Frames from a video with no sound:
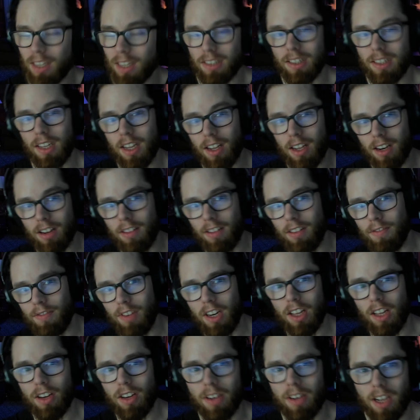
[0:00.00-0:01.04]
the end of the
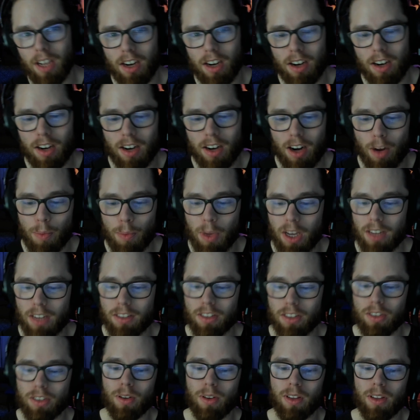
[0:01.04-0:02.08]
video here. I hope you guys
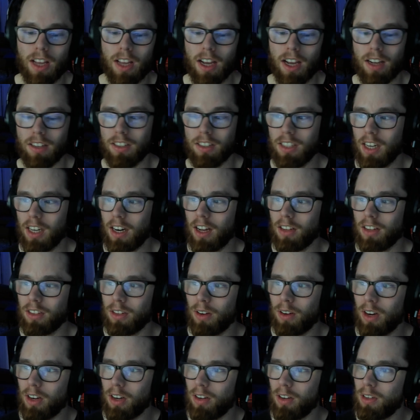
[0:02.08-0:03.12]
enjoyed that. Shout out to
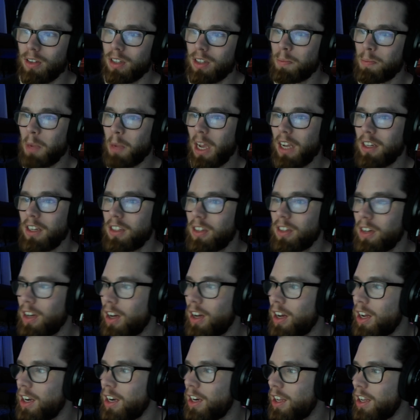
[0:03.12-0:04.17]
our newest
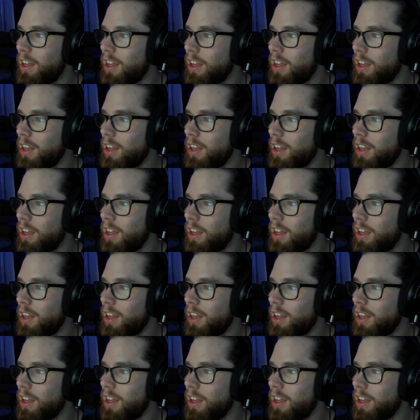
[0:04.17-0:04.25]
Patreon,